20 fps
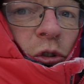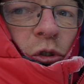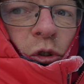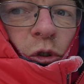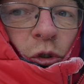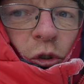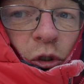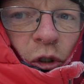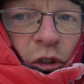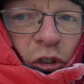
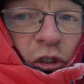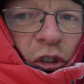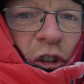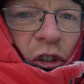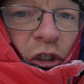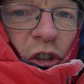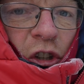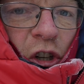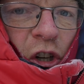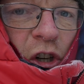should not
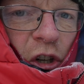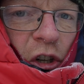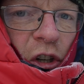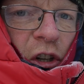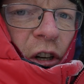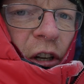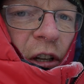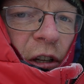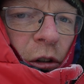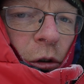start
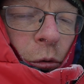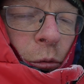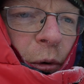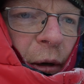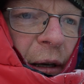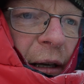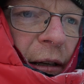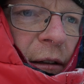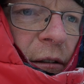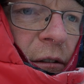turning the
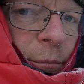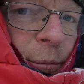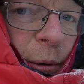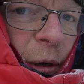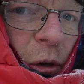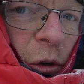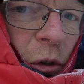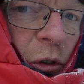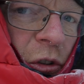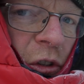wheels,
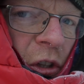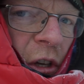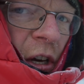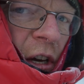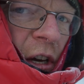because